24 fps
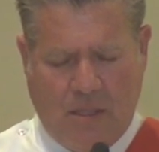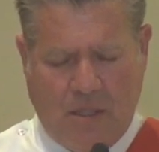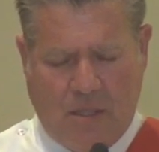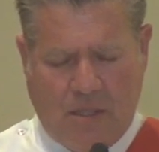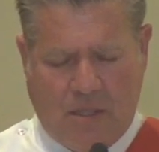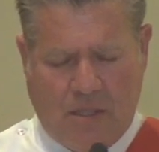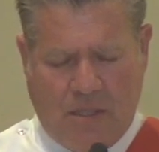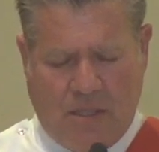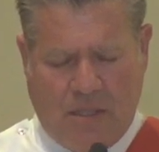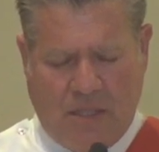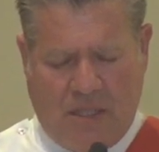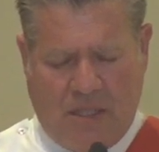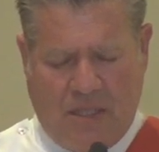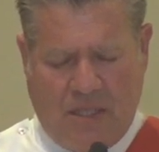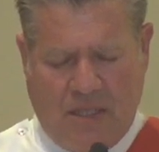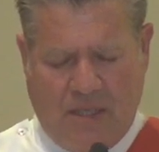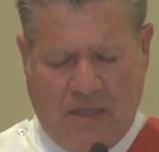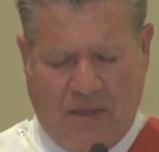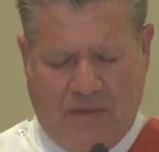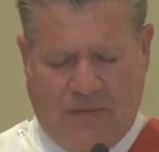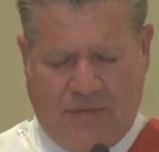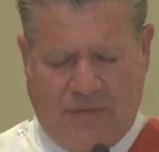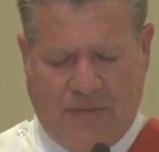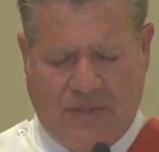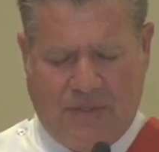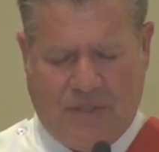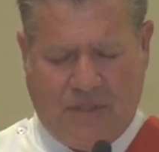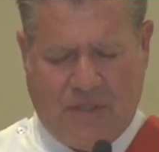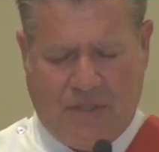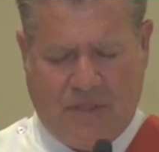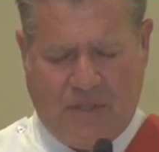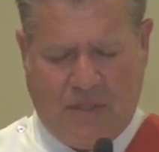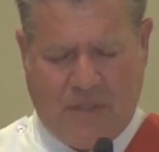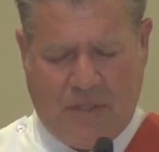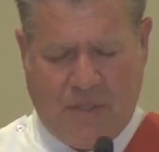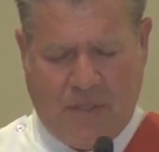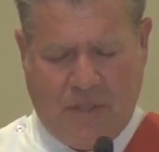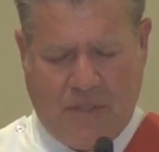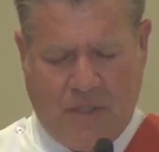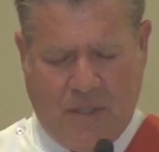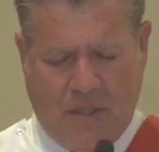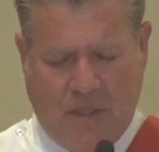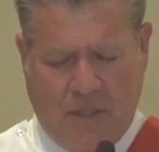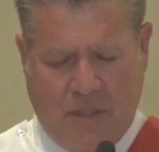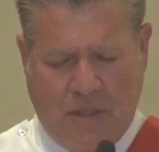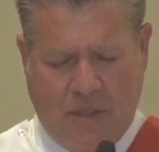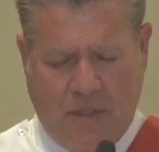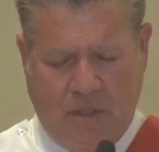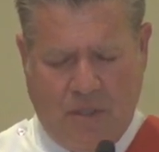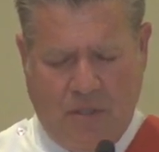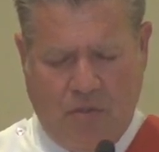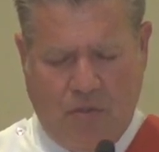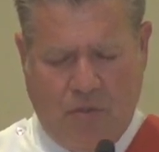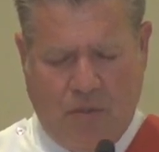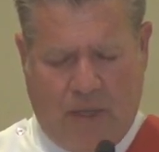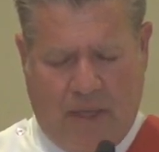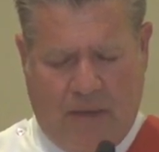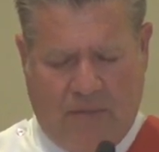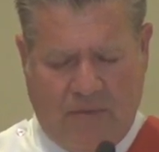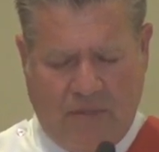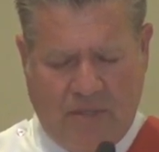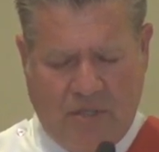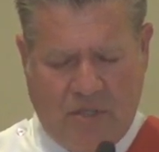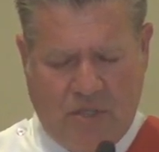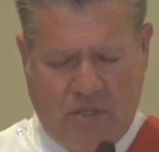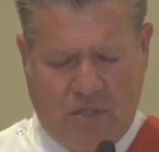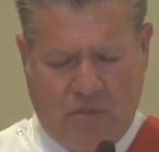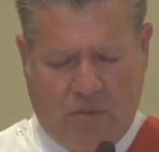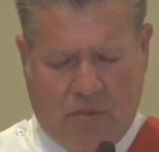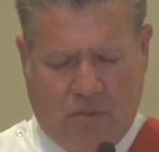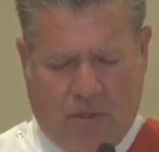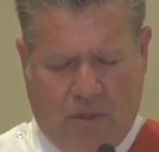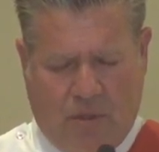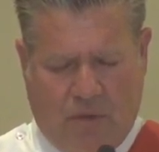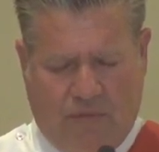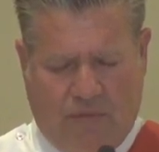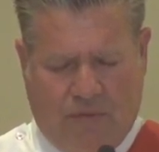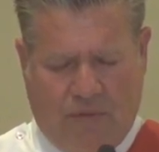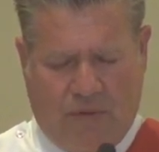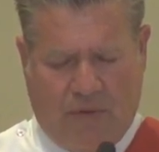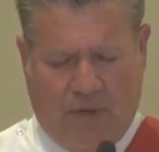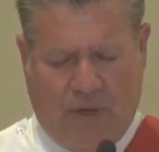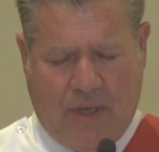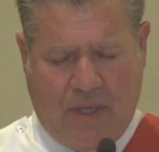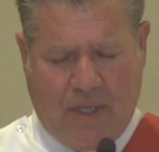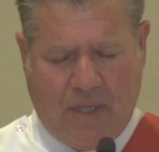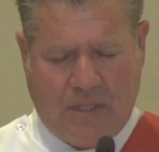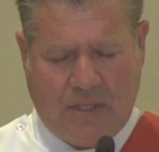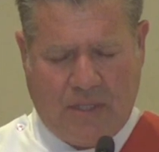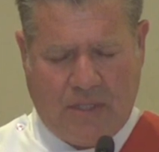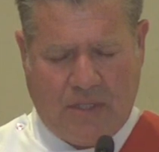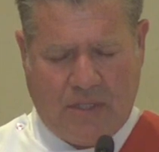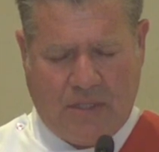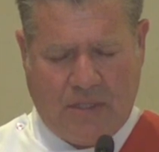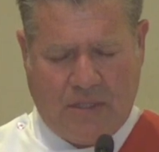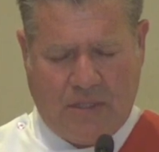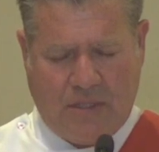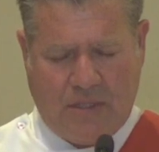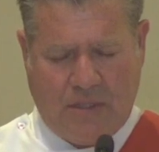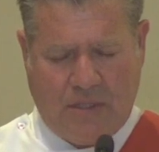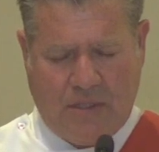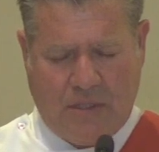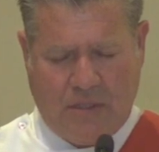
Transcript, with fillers: to the gifts you have in store for us.